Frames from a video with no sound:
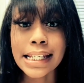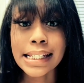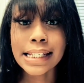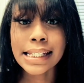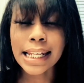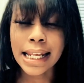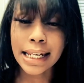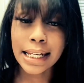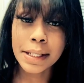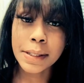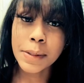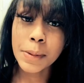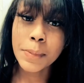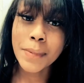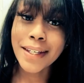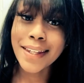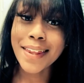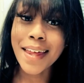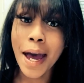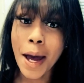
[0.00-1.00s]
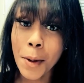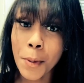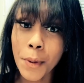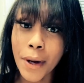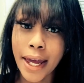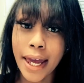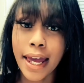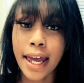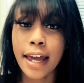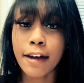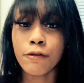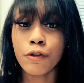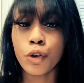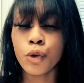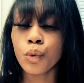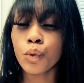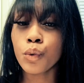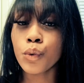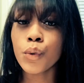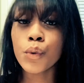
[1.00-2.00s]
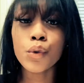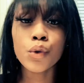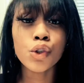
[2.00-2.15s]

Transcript: send it to me that way. If you